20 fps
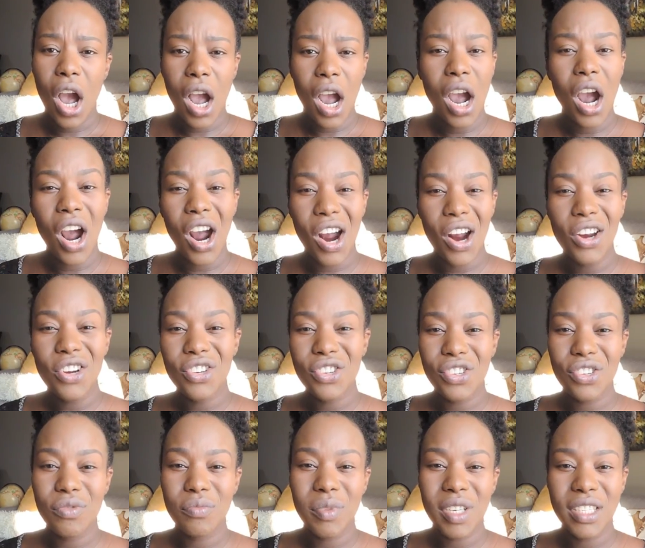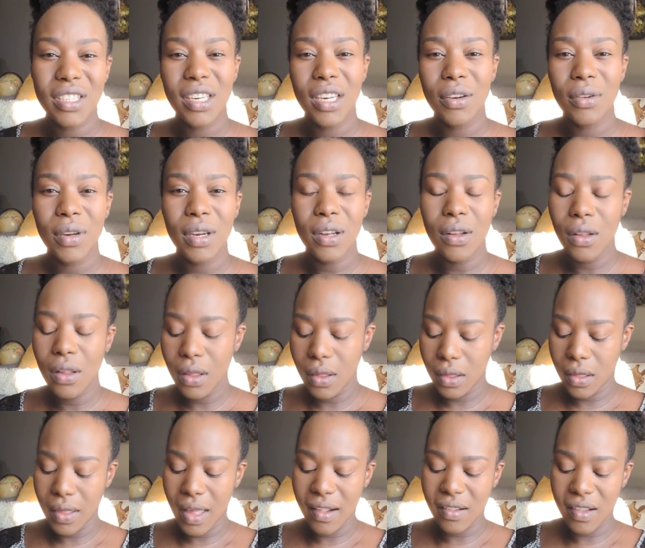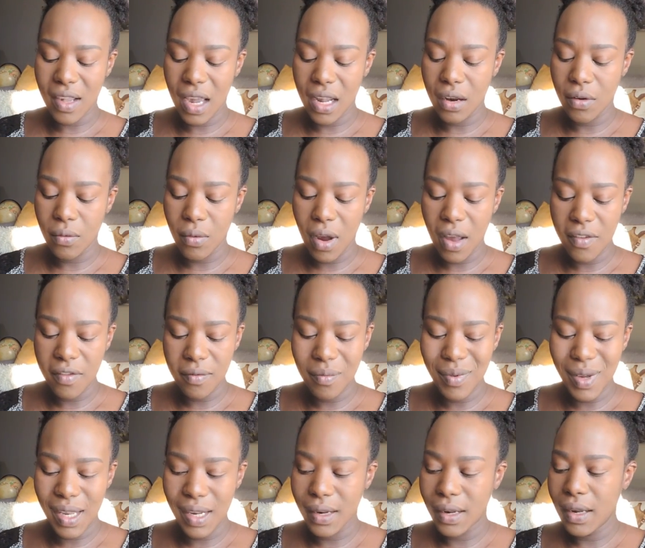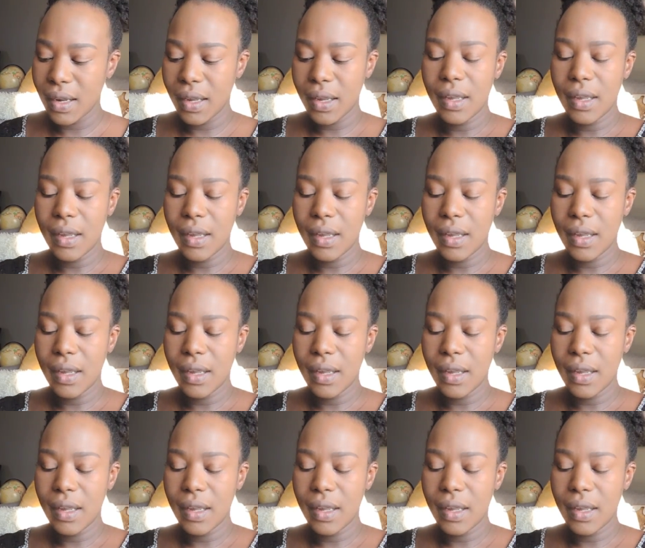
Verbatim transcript: a harsh material. That's kind of rough, but